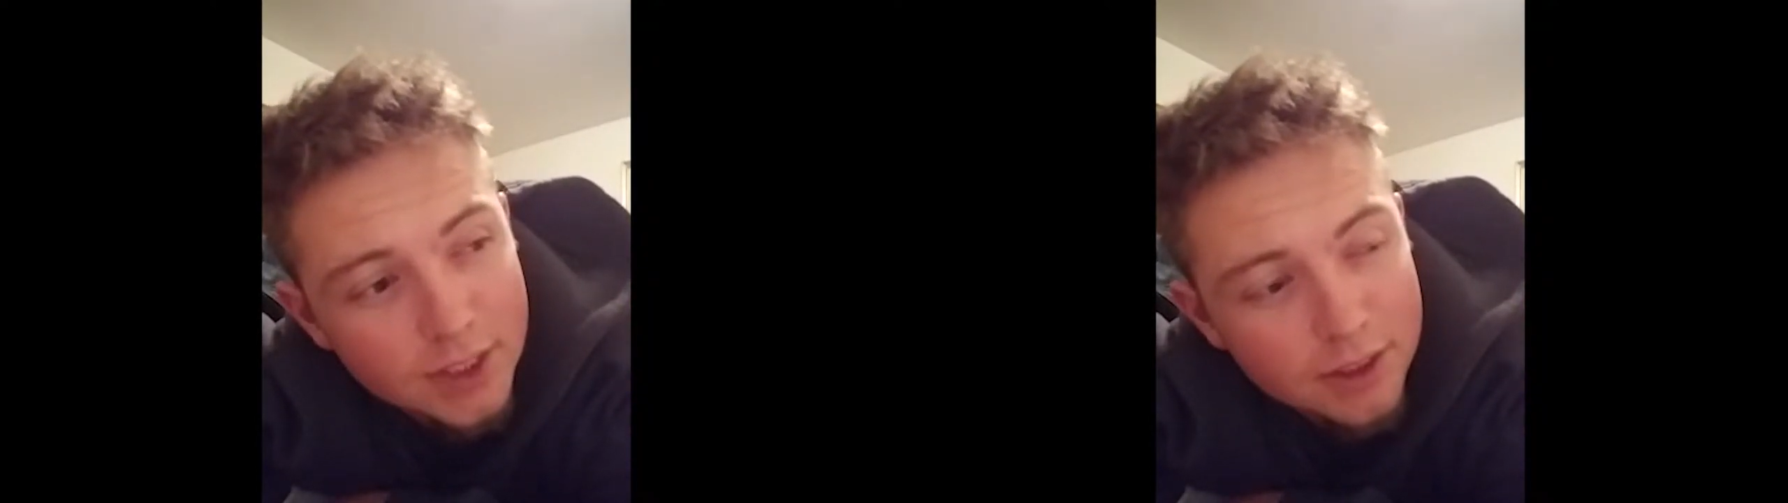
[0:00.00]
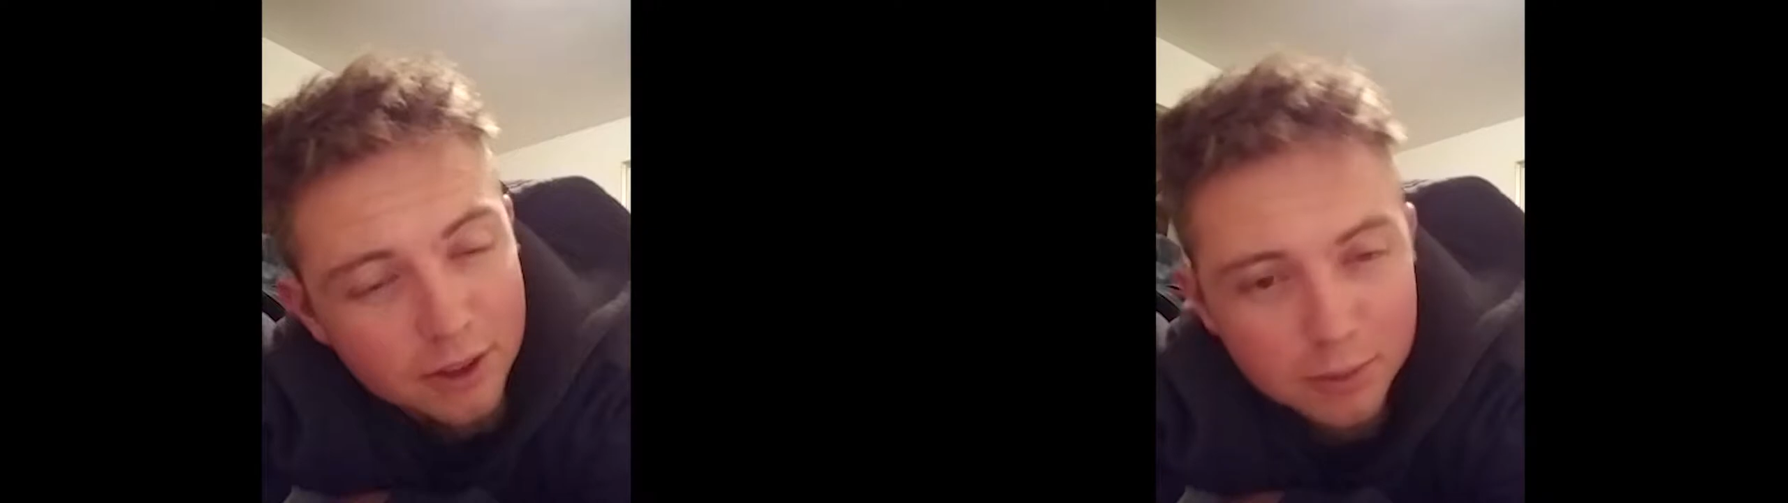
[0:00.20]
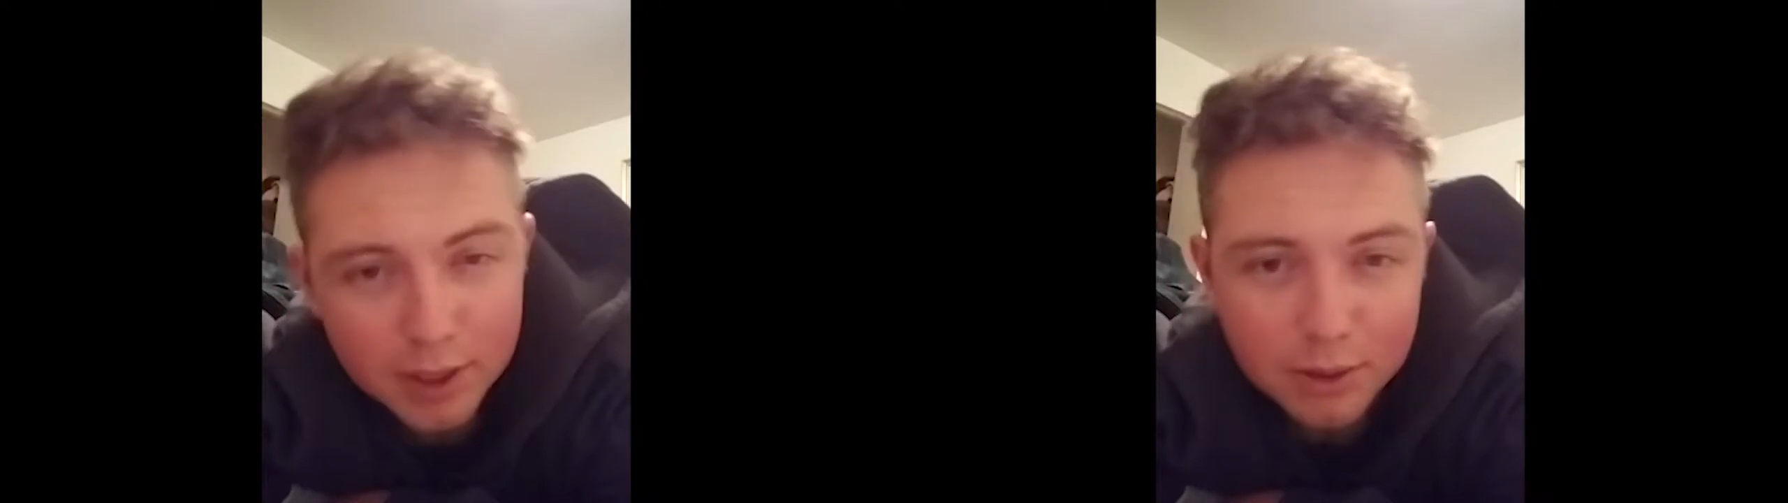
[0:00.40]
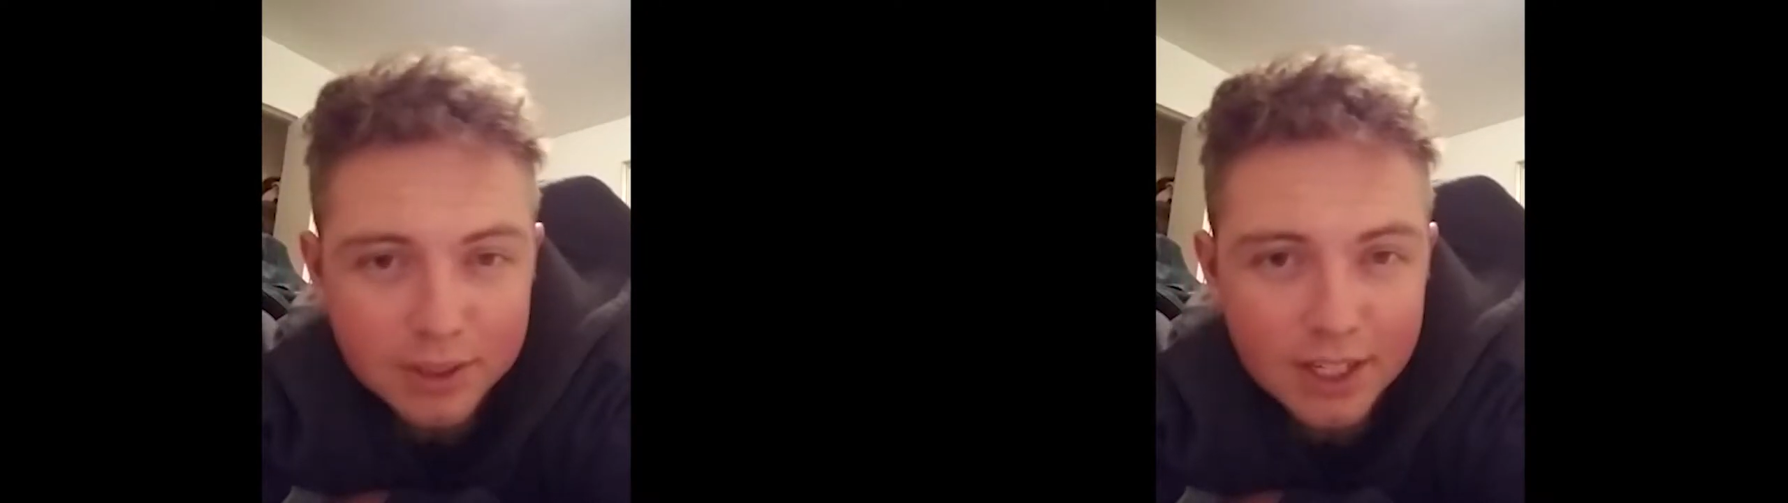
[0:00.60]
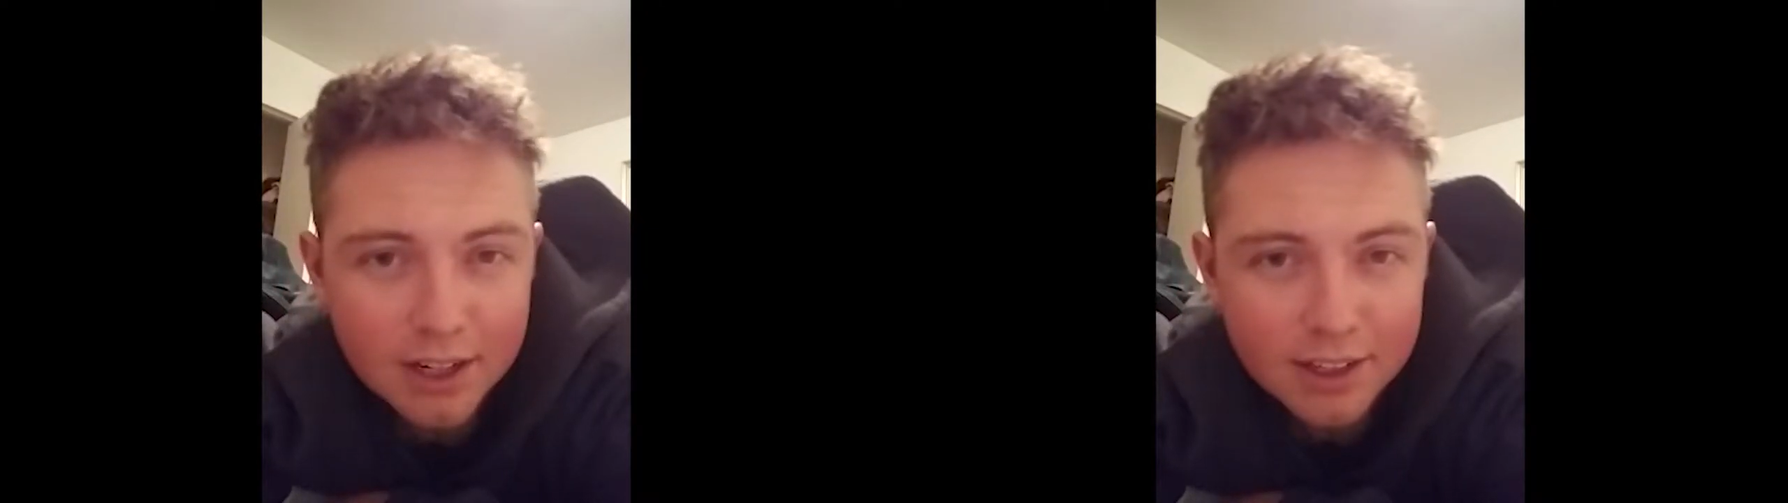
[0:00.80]
Who knows, might do
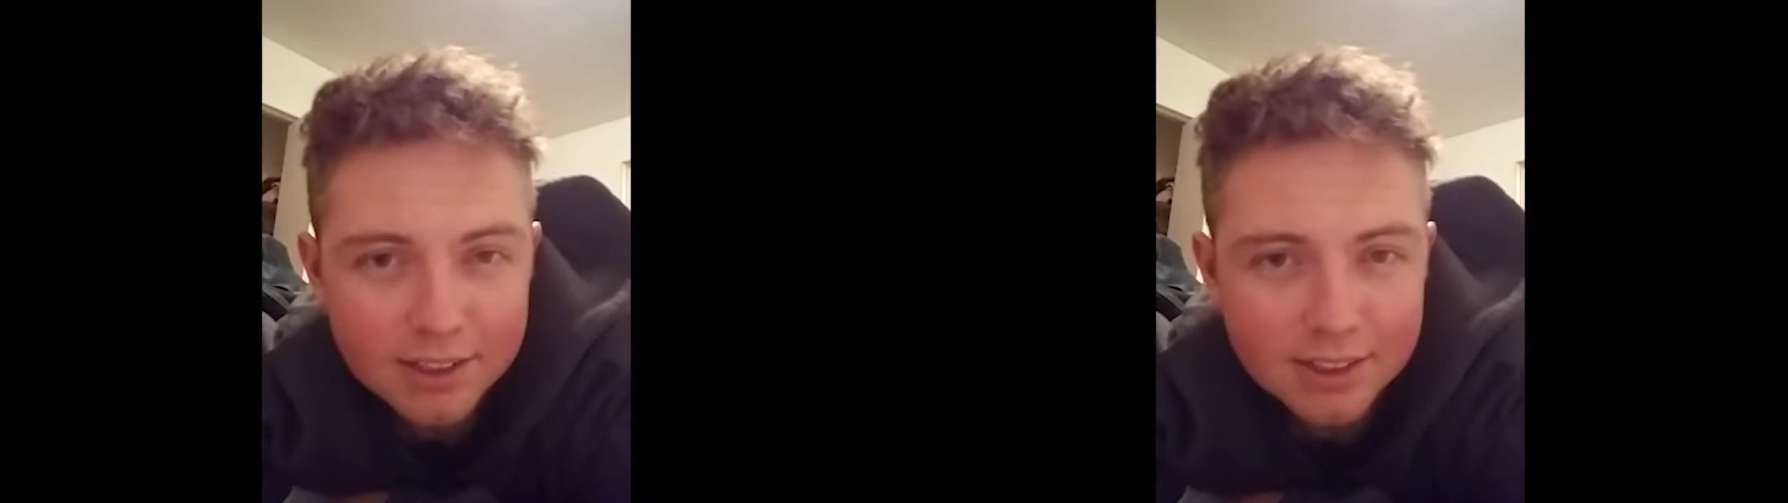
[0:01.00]
it Saturday and